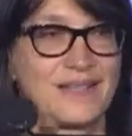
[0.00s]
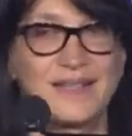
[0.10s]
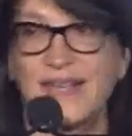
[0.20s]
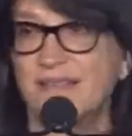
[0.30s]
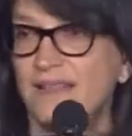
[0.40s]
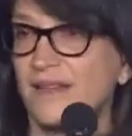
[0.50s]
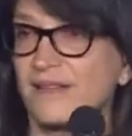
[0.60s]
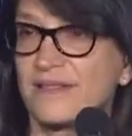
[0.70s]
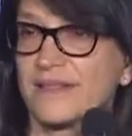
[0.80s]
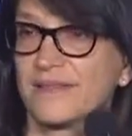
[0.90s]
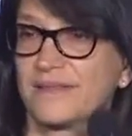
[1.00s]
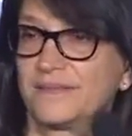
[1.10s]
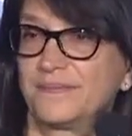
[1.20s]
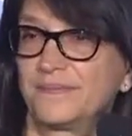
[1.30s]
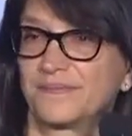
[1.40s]
Yes, others?
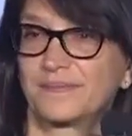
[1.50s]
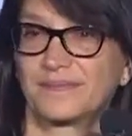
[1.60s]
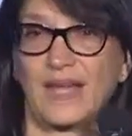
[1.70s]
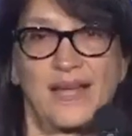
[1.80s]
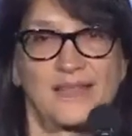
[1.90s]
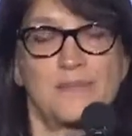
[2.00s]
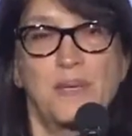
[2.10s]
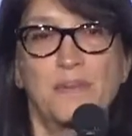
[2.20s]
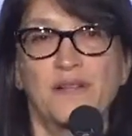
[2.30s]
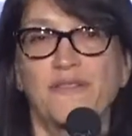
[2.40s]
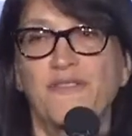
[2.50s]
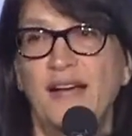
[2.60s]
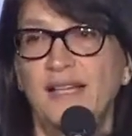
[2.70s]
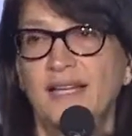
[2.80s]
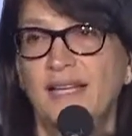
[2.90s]
I, people are
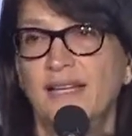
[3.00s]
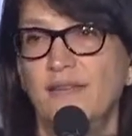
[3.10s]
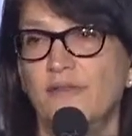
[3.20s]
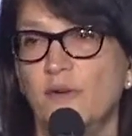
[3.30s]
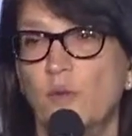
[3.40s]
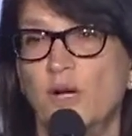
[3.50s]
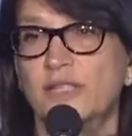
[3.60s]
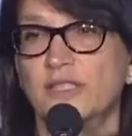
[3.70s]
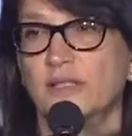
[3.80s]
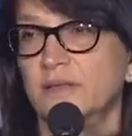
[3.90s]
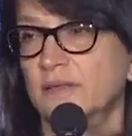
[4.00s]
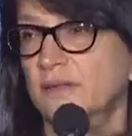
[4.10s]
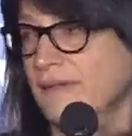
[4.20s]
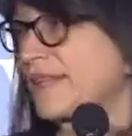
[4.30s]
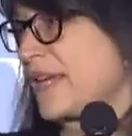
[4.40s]
filing in for Walter.
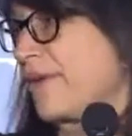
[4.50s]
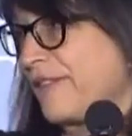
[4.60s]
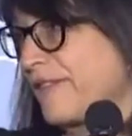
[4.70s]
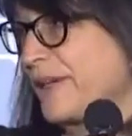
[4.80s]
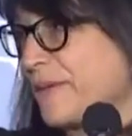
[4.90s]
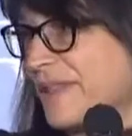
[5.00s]
That's how I feel.